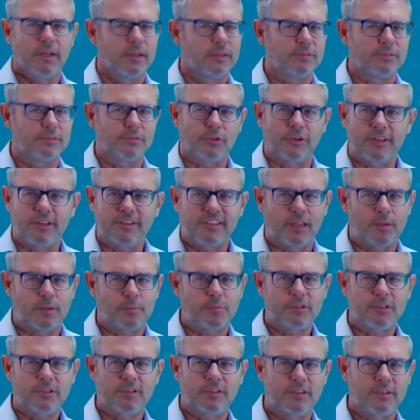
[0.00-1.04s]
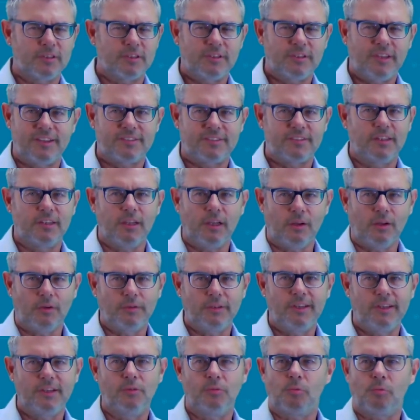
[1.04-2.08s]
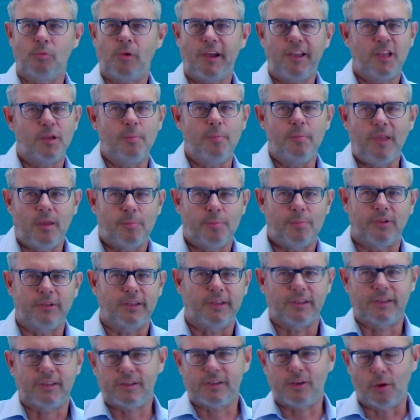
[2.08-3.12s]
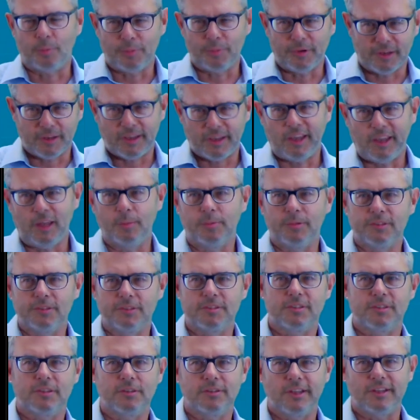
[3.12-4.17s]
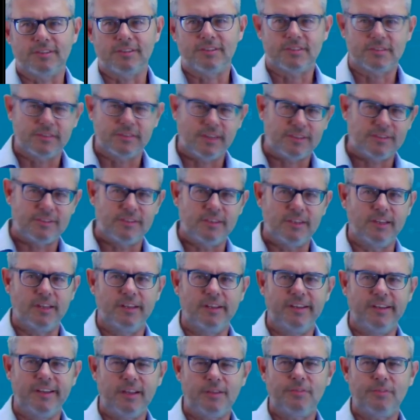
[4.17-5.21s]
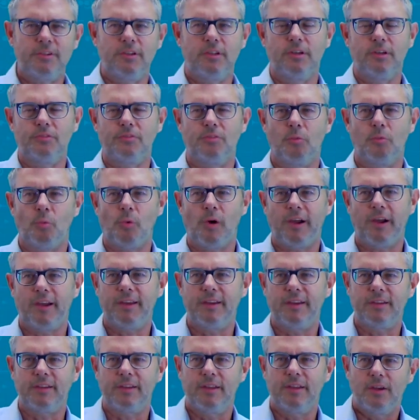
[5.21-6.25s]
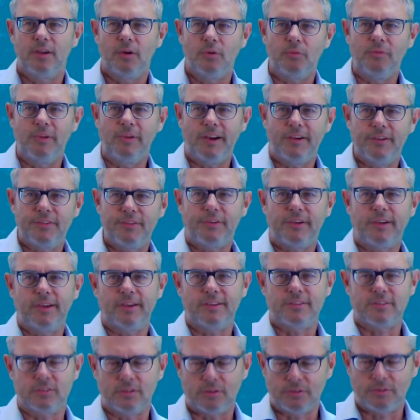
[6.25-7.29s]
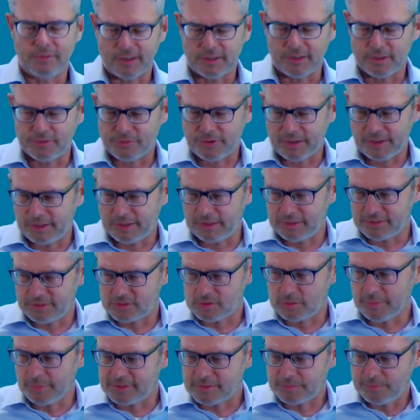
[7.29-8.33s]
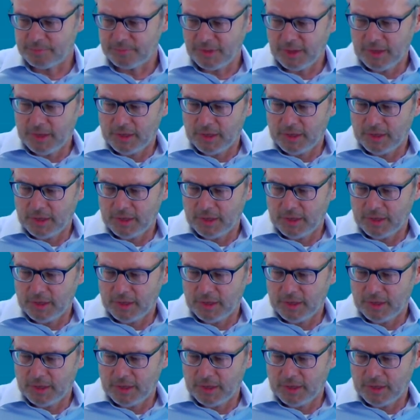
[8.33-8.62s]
For example, testing only wire map on a copper cable. So that's the level of wire verifiers or verifier instruments.